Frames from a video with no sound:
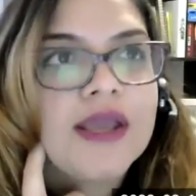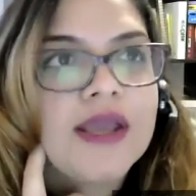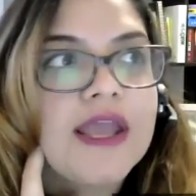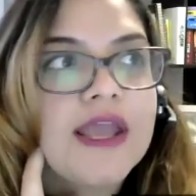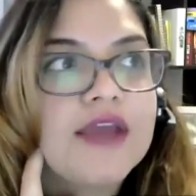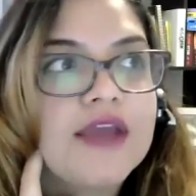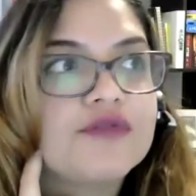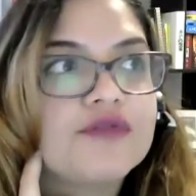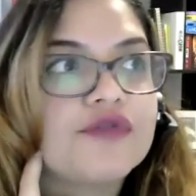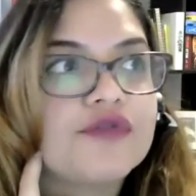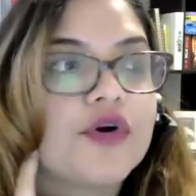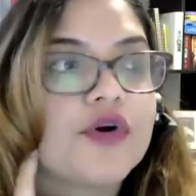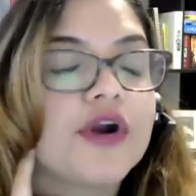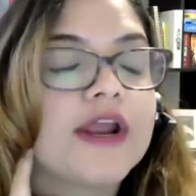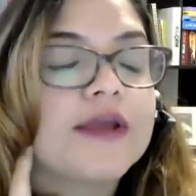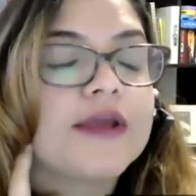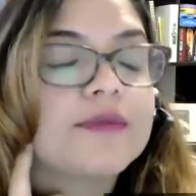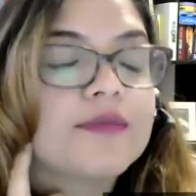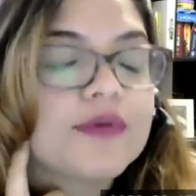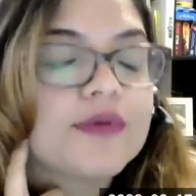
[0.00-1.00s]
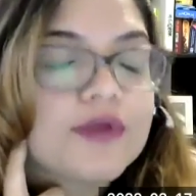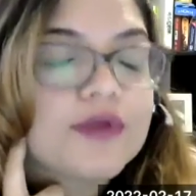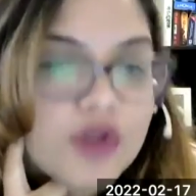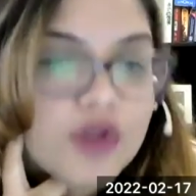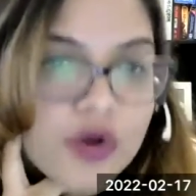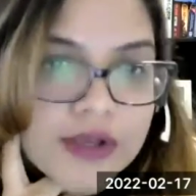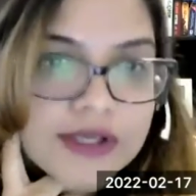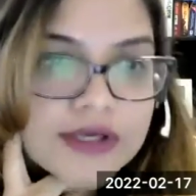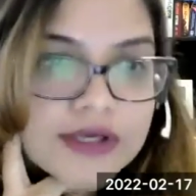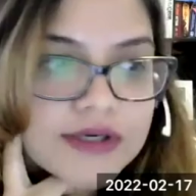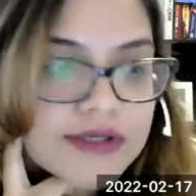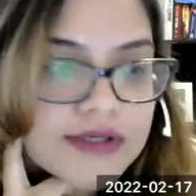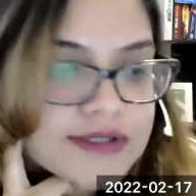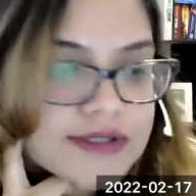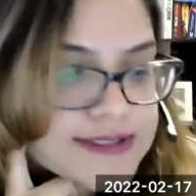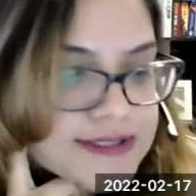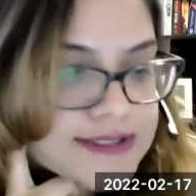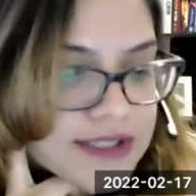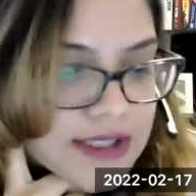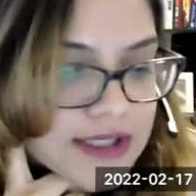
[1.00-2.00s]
And for employers,